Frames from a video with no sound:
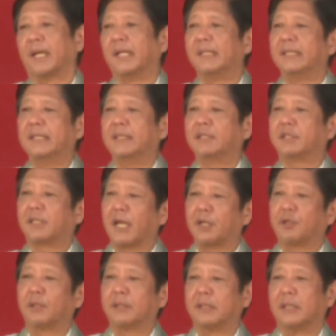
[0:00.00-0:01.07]
and
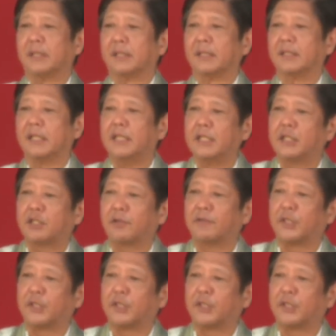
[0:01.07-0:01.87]
integrity that each of